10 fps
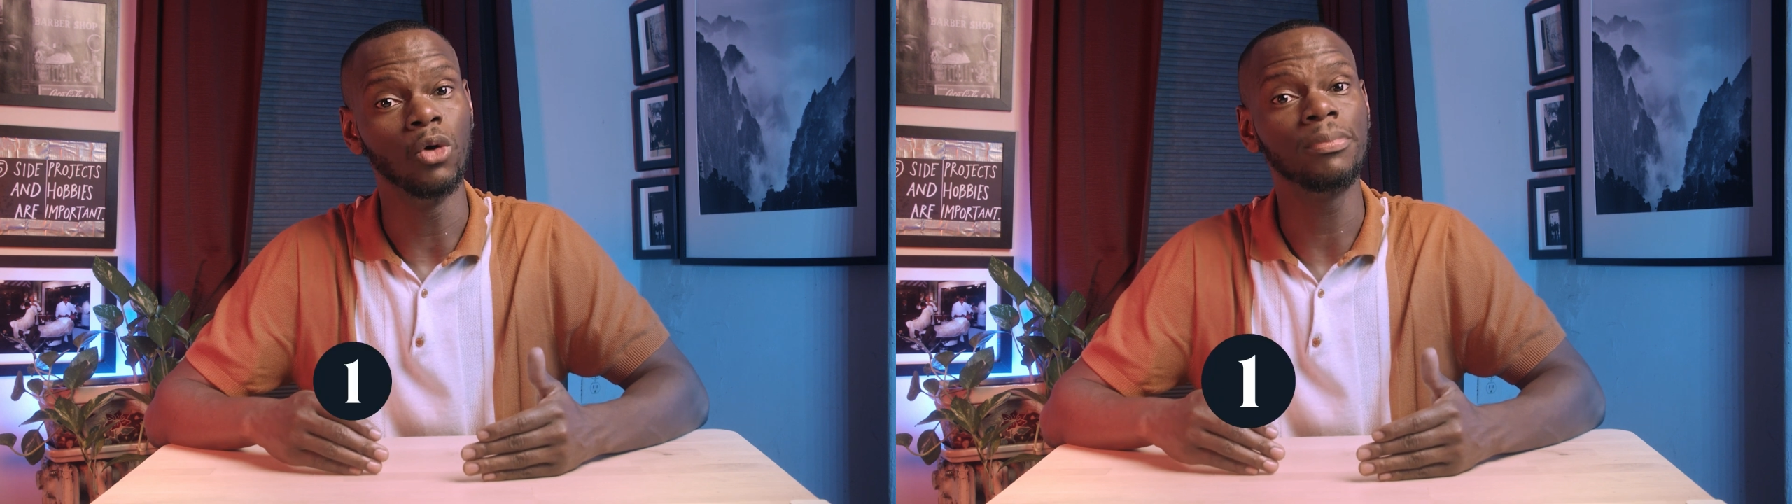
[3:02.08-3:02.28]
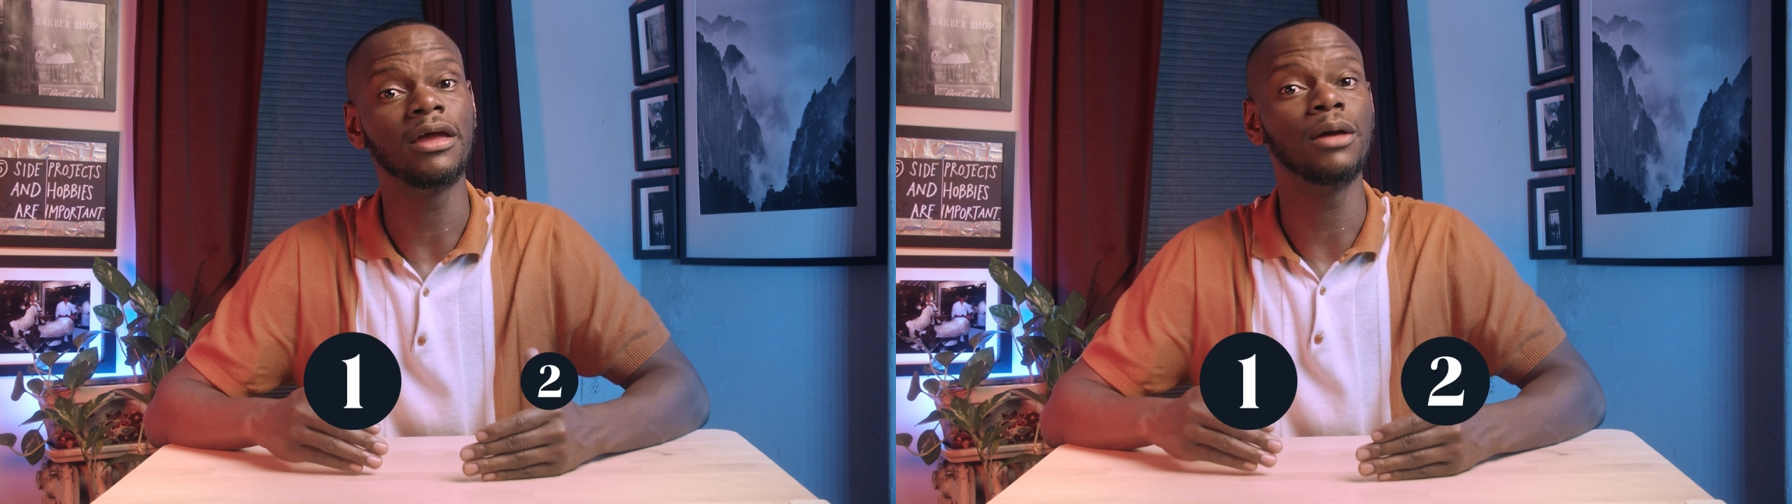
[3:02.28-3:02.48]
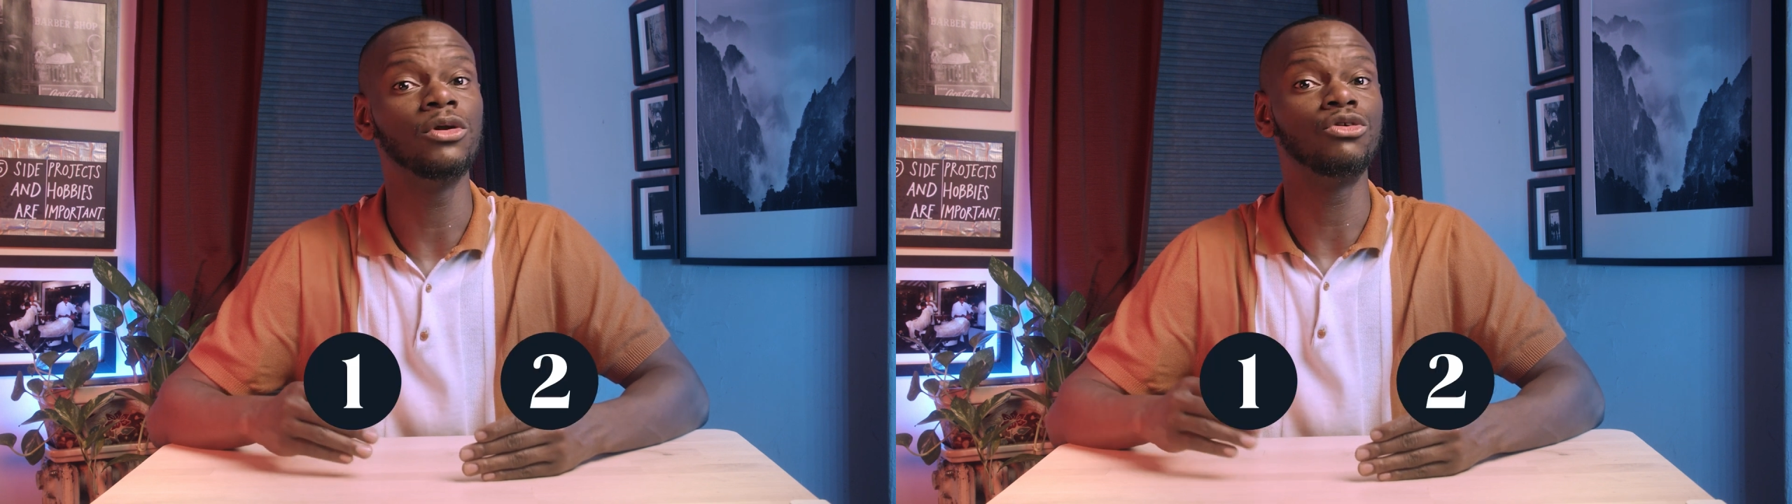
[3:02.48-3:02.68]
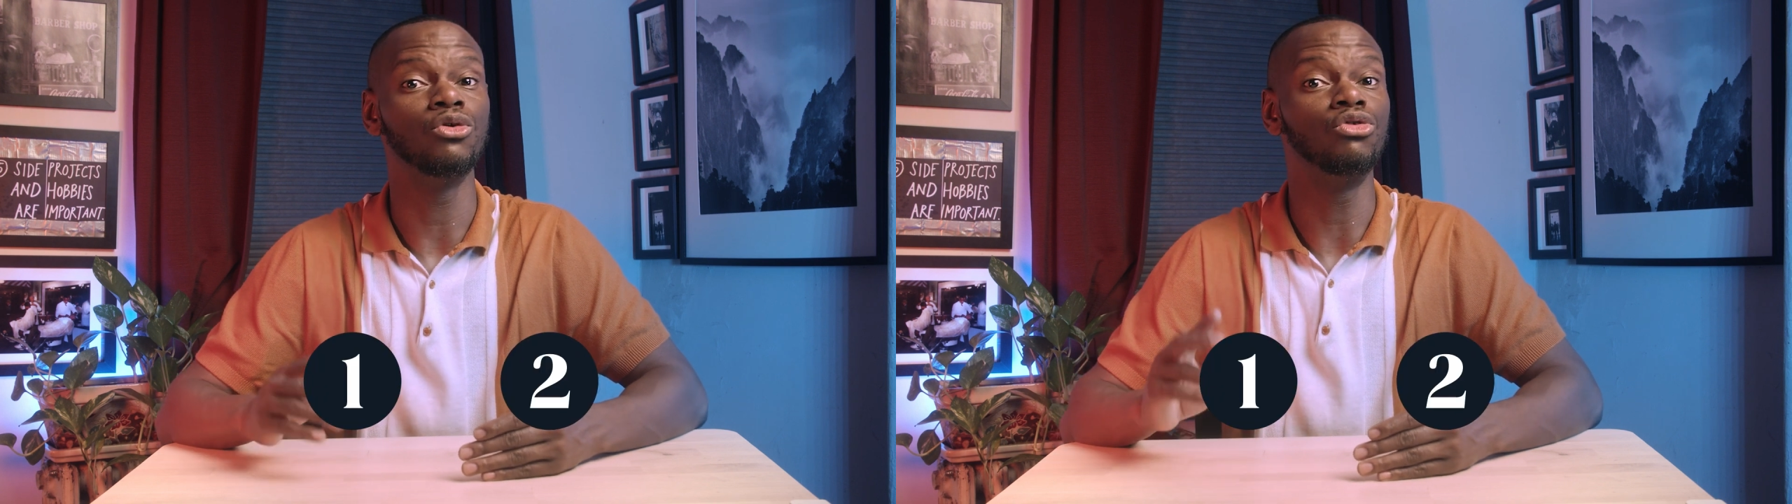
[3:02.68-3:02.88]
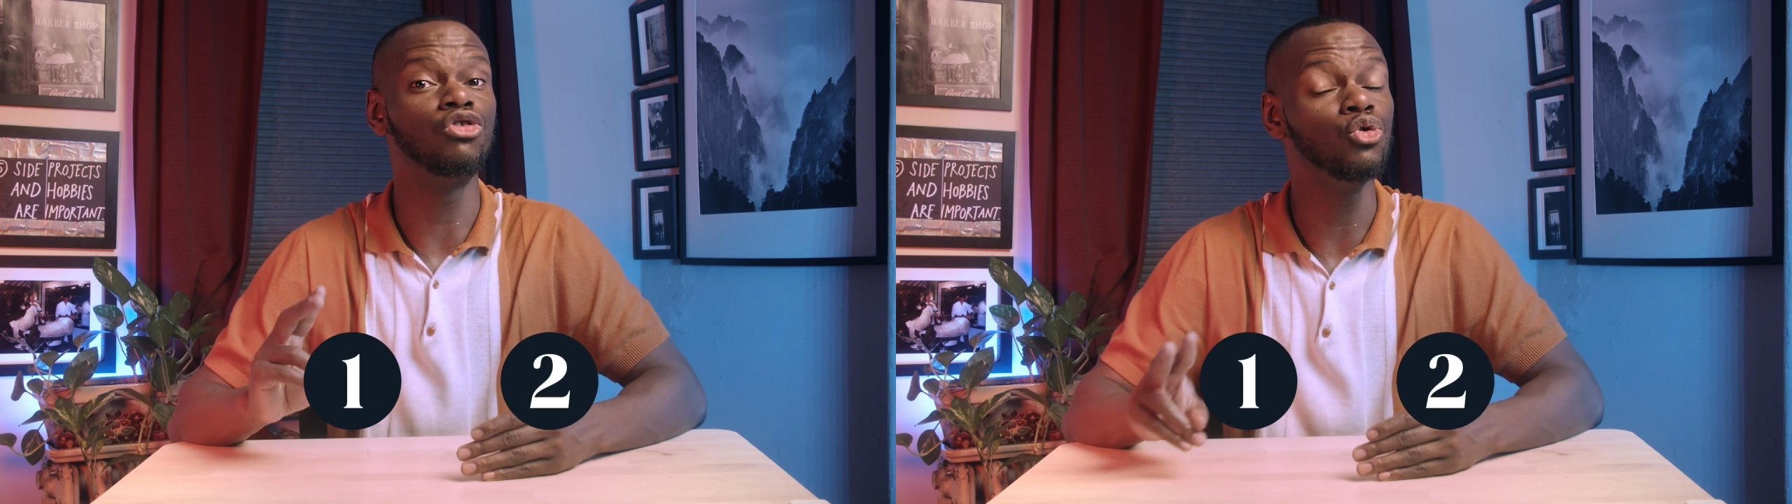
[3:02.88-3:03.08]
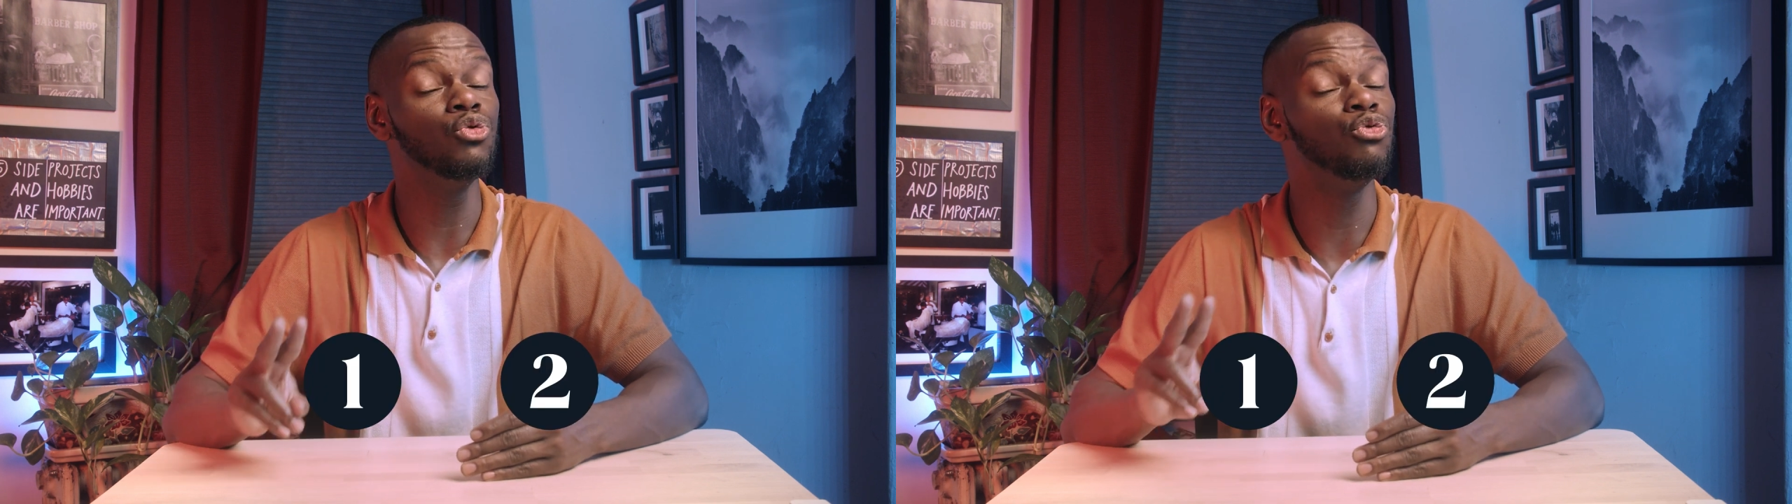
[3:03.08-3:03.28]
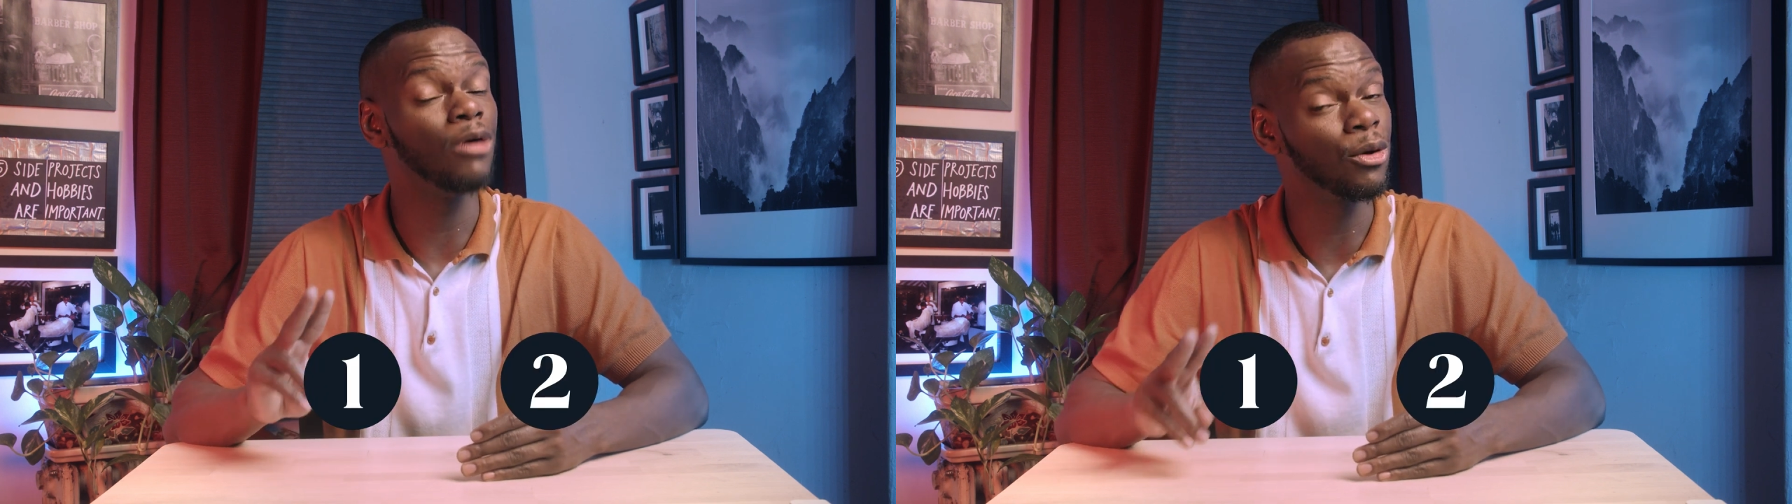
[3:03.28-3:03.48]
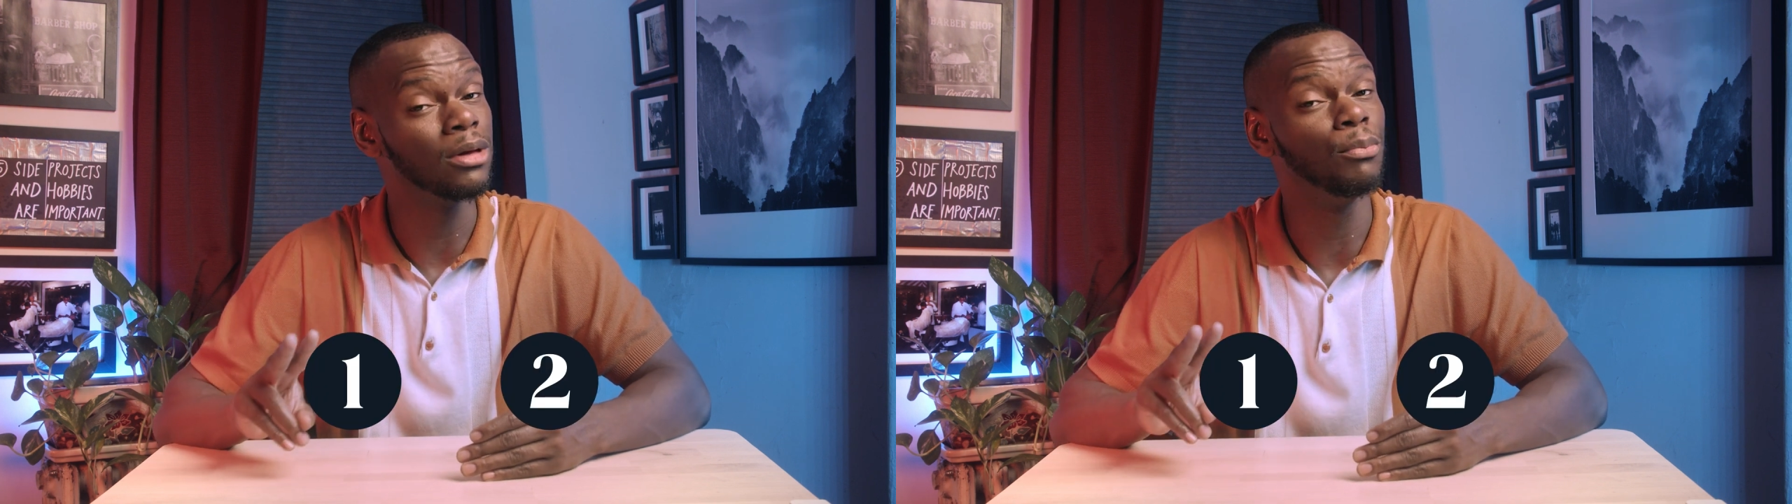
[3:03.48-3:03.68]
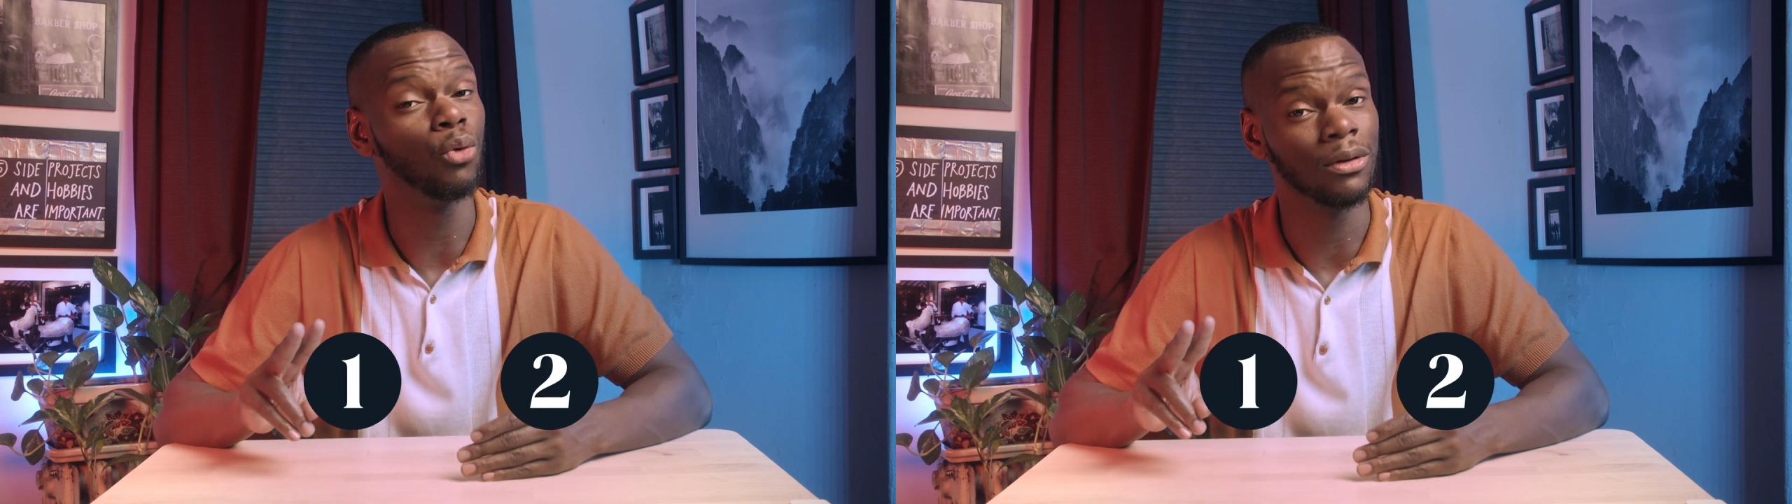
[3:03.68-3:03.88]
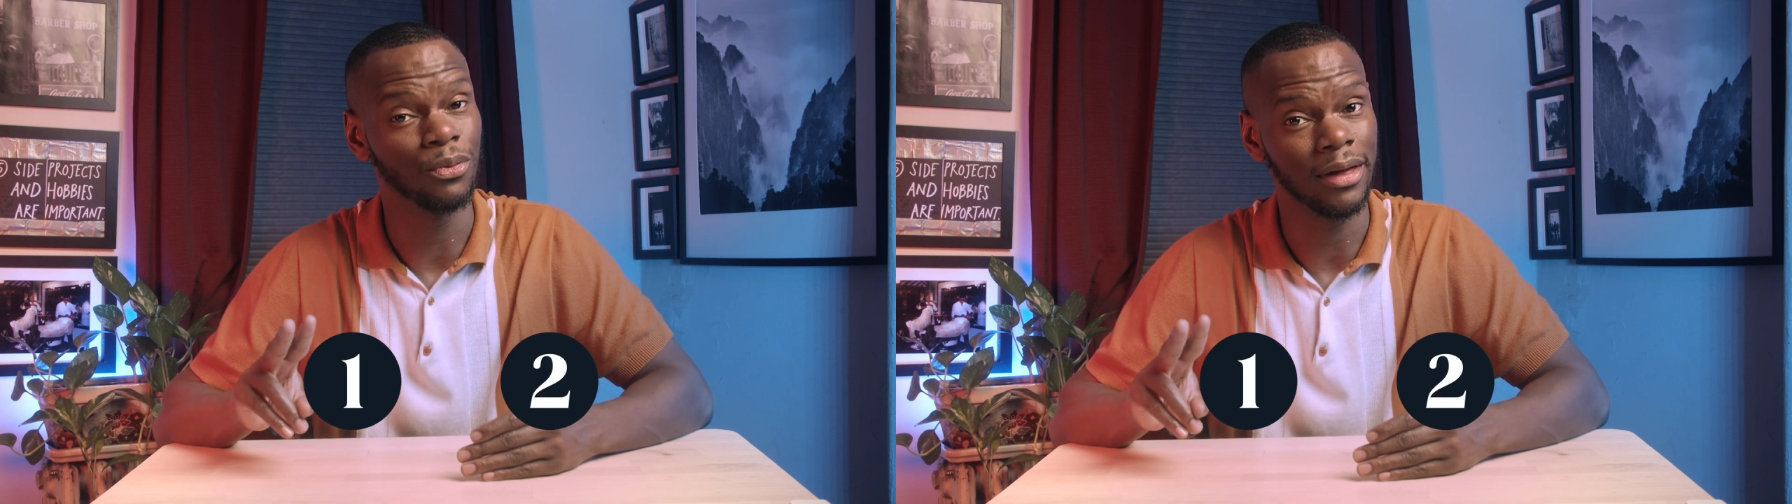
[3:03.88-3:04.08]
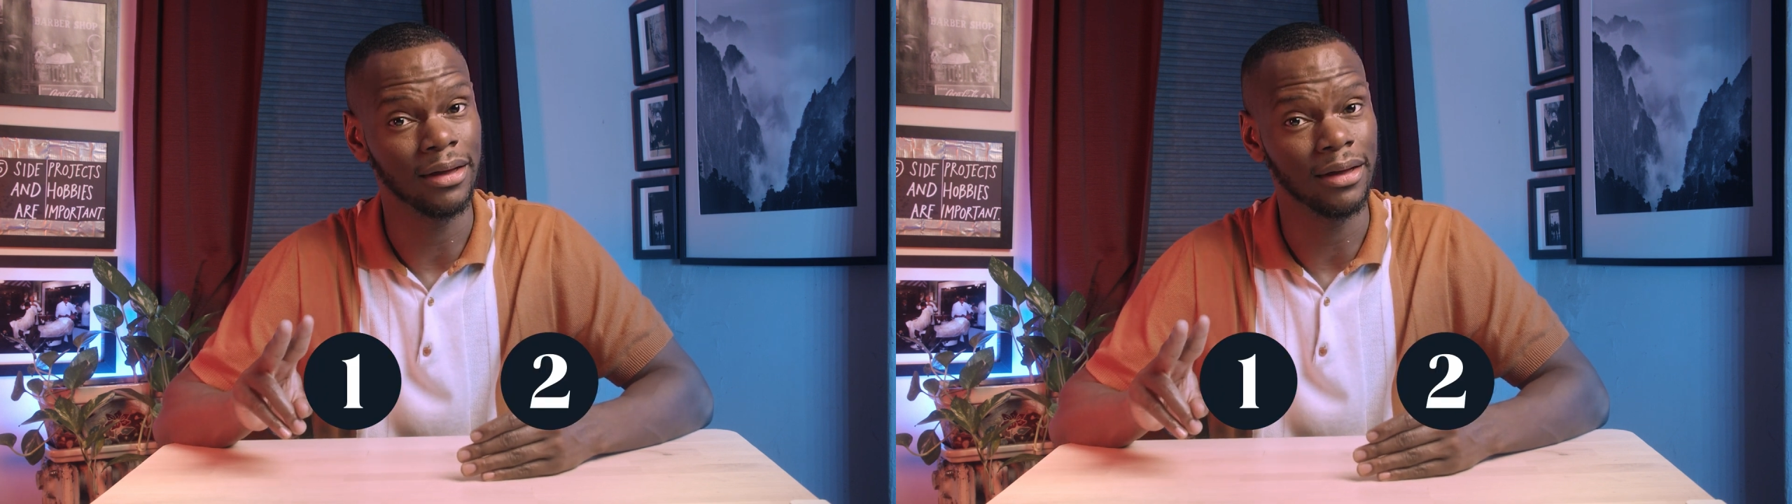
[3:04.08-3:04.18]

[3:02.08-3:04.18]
you'll be able to do two very Very important